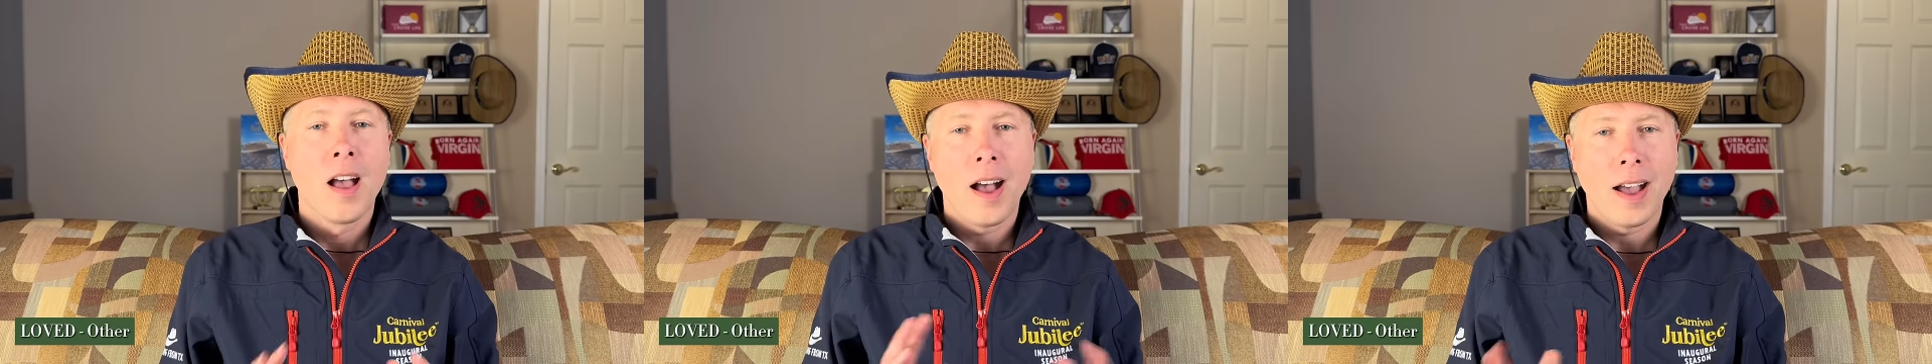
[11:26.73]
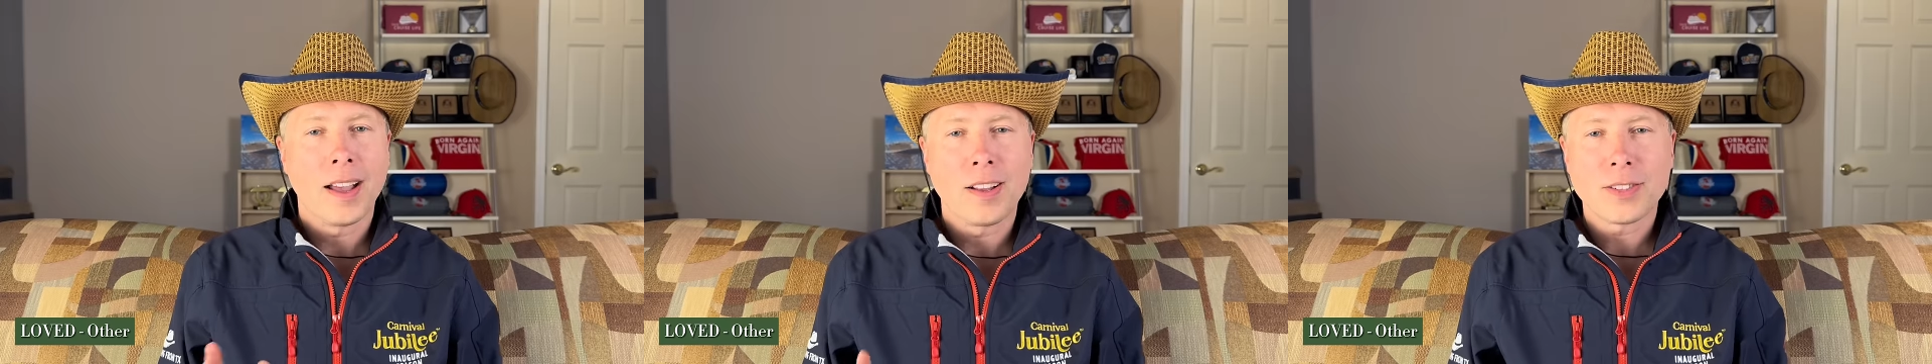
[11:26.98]

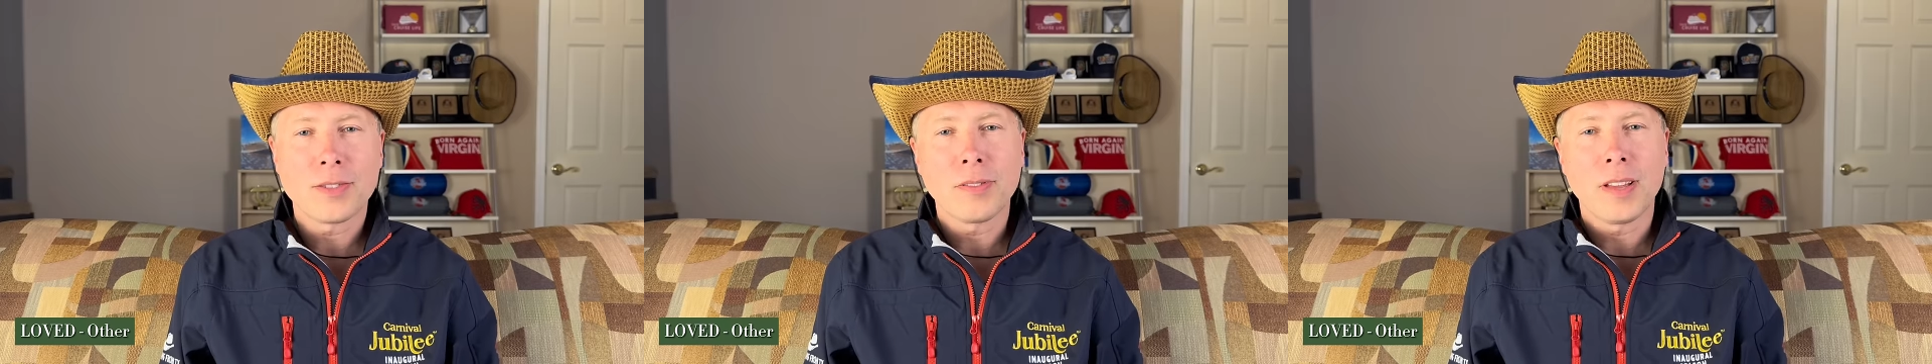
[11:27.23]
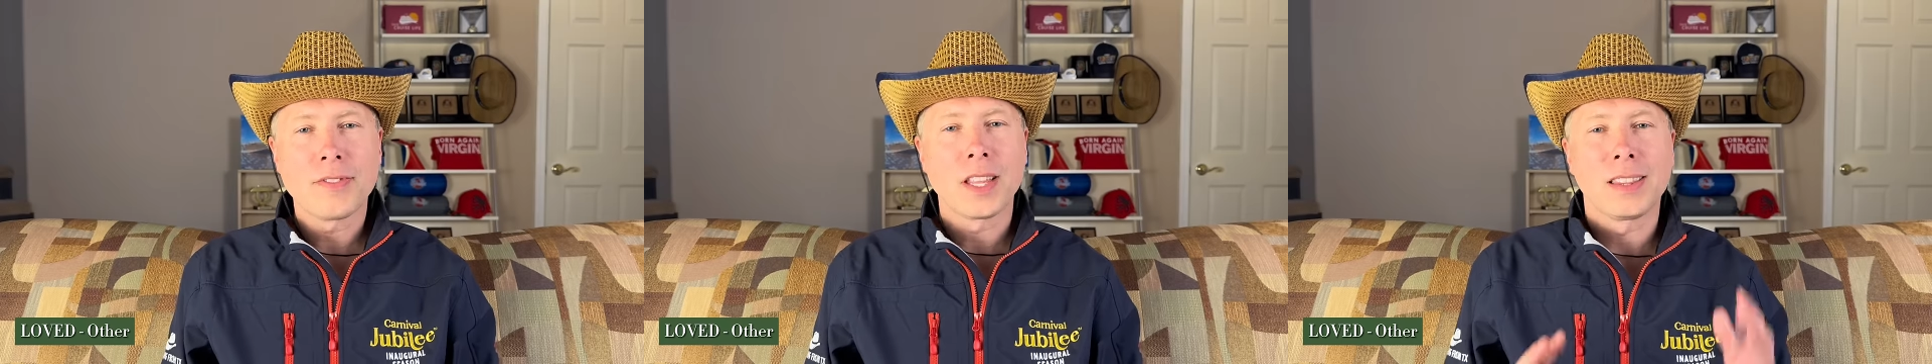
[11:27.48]
I also
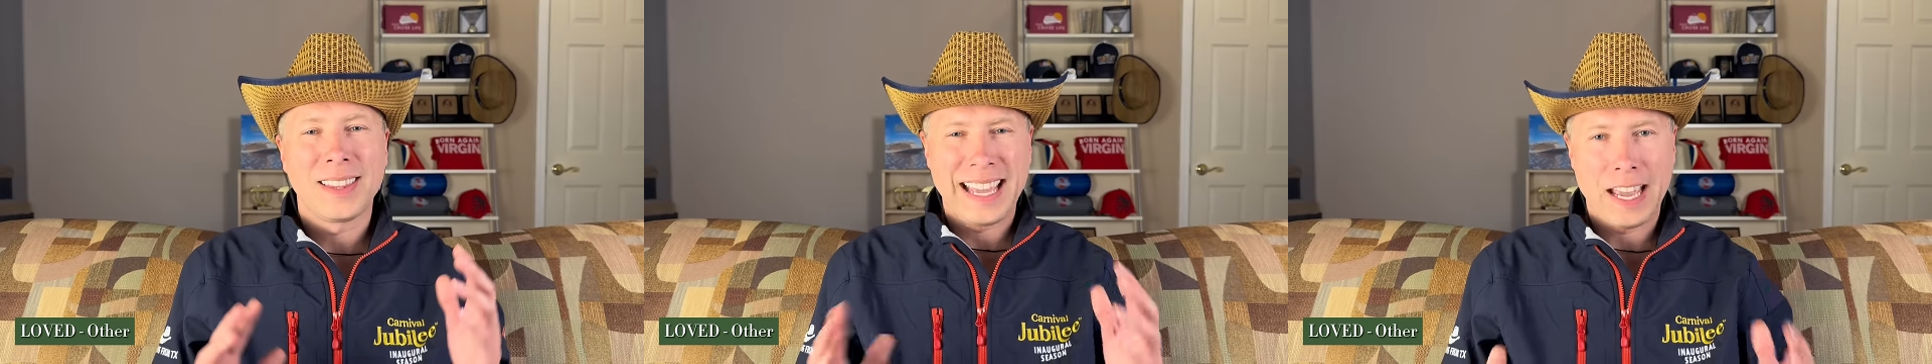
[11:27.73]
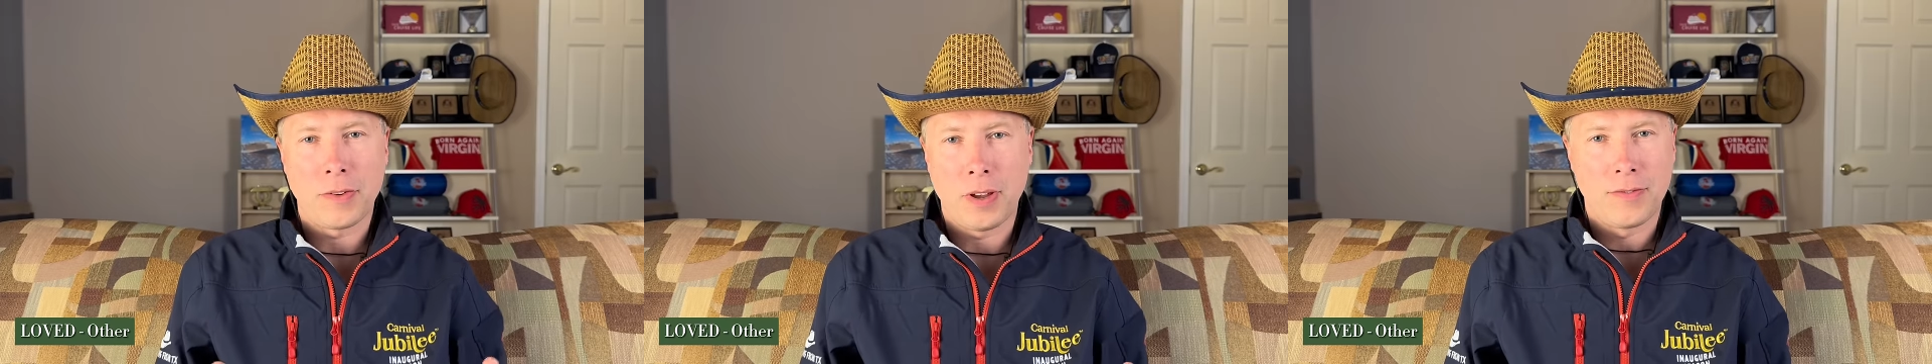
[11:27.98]
love the
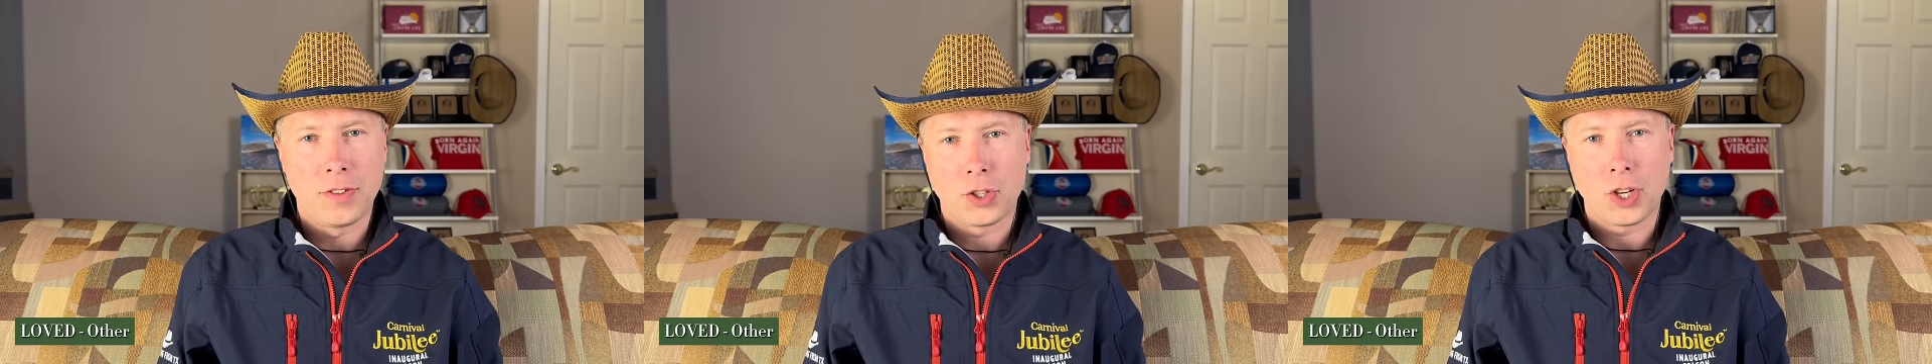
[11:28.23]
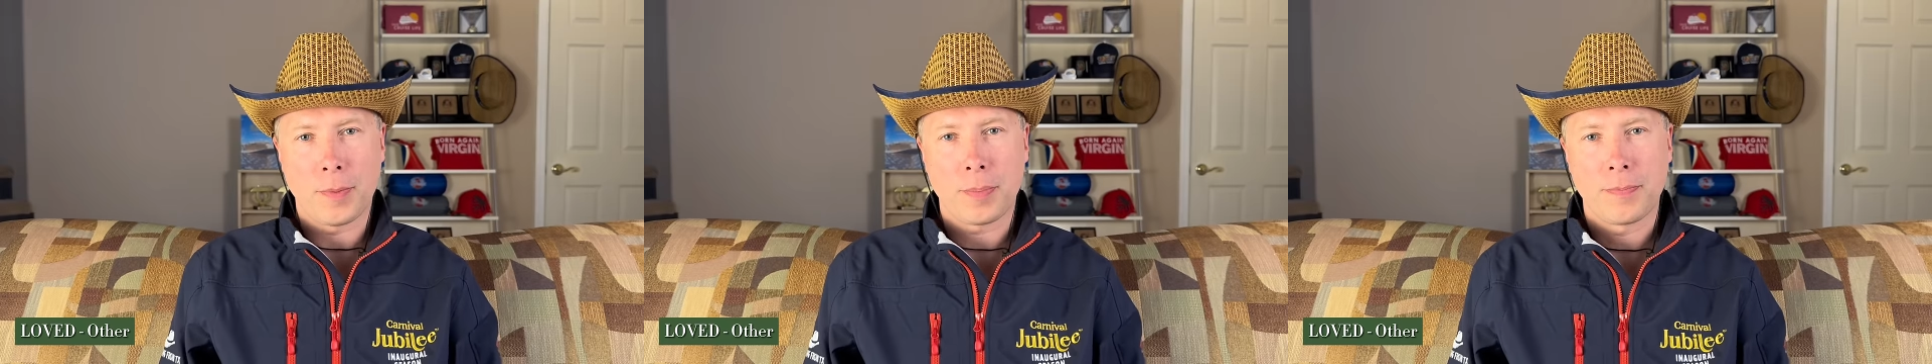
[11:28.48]
layout of the
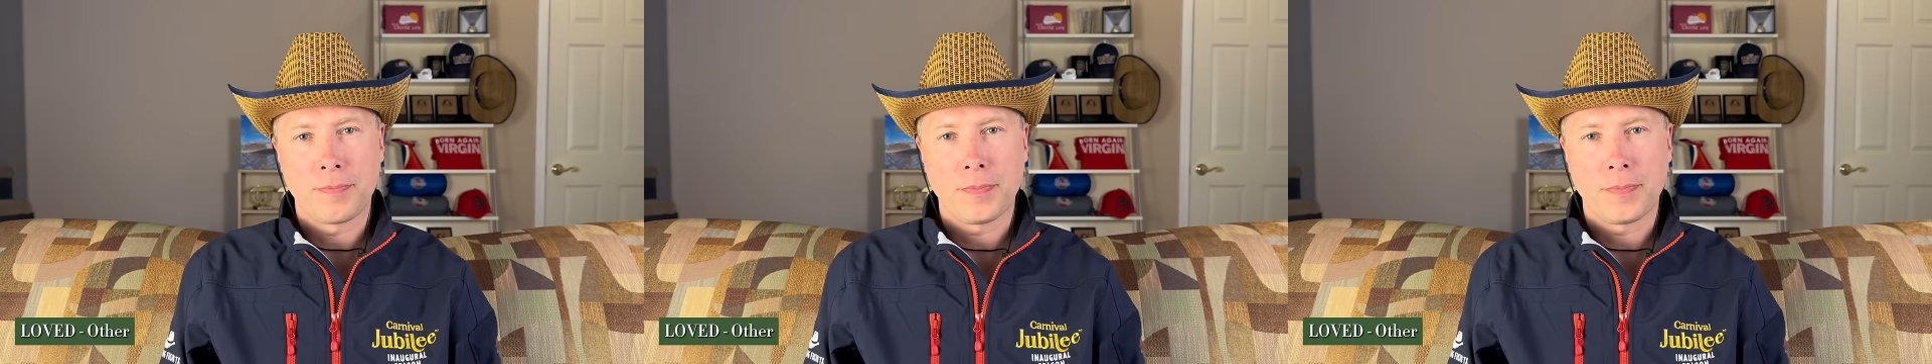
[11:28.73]
ship.